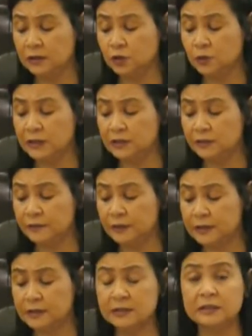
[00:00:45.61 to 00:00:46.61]
in the
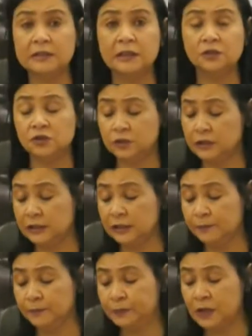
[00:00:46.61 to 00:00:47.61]
21st Century.